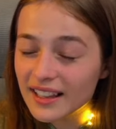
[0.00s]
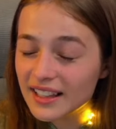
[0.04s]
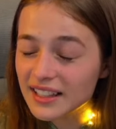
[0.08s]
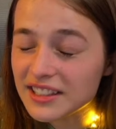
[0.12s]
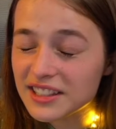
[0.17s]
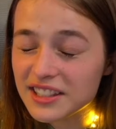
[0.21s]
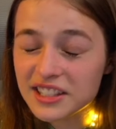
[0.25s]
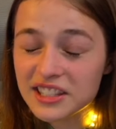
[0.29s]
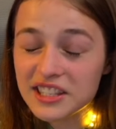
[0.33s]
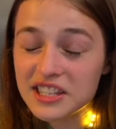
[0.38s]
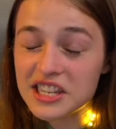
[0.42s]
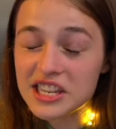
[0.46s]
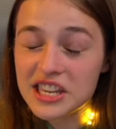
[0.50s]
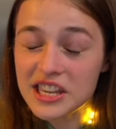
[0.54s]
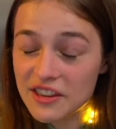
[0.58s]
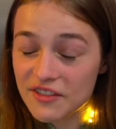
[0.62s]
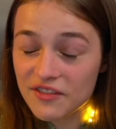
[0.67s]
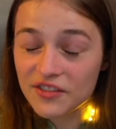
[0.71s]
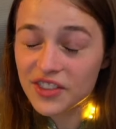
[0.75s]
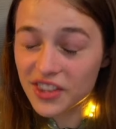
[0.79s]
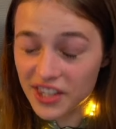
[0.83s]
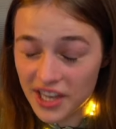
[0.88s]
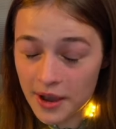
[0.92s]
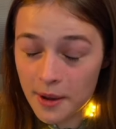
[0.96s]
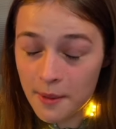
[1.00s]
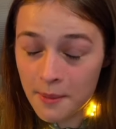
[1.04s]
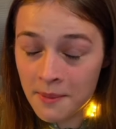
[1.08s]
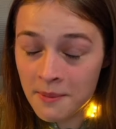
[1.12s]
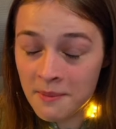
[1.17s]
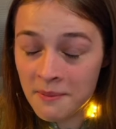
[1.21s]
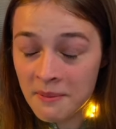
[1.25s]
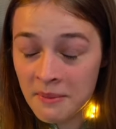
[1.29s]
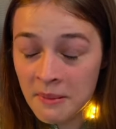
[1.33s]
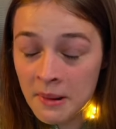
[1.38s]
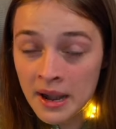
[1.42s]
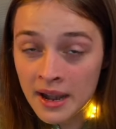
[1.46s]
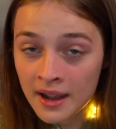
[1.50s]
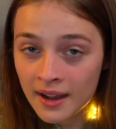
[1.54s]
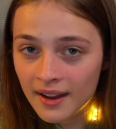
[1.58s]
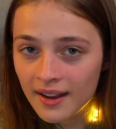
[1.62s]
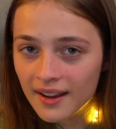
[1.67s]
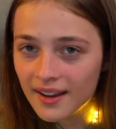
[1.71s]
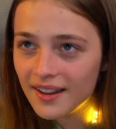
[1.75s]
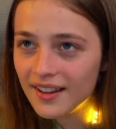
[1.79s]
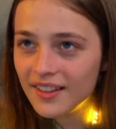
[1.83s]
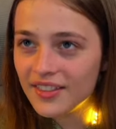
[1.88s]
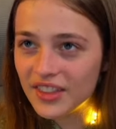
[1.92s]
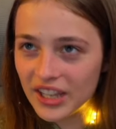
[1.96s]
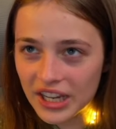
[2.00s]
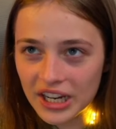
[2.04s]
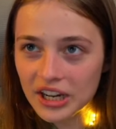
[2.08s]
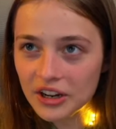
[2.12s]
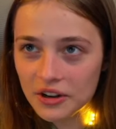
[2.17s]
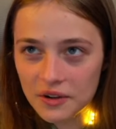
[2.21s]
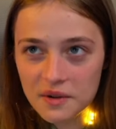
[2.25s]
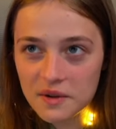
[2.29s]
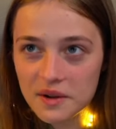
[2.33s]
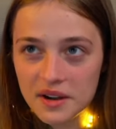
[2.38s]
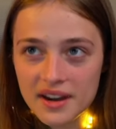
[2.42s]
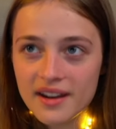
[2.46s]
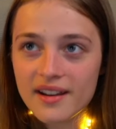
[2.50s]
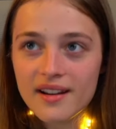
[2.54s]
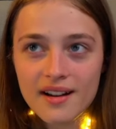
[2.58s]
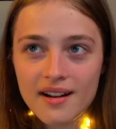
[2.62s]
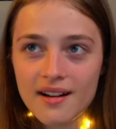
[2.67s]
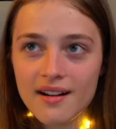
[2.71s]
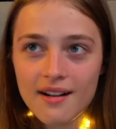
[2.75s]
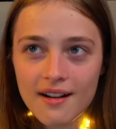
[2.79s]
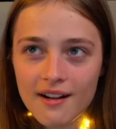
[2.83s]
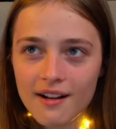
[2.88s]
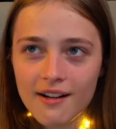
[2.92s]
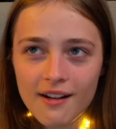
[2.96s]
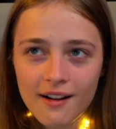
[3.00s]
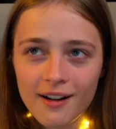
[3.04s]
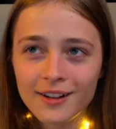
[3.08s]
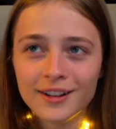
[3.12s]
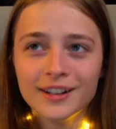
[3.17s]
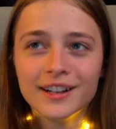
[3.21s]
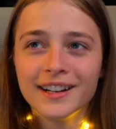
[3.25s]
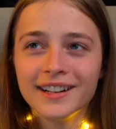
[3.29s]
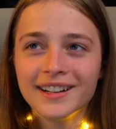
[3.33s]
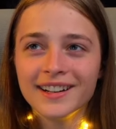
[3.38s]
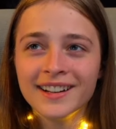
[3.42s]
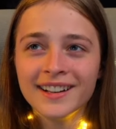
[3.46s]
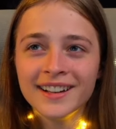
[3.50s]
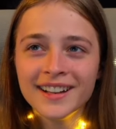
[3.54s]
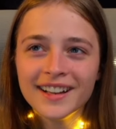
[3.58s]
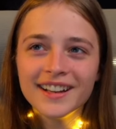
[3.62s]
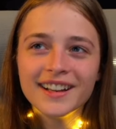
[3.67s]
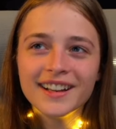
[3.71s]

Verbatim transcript: can sneeze them. They're real.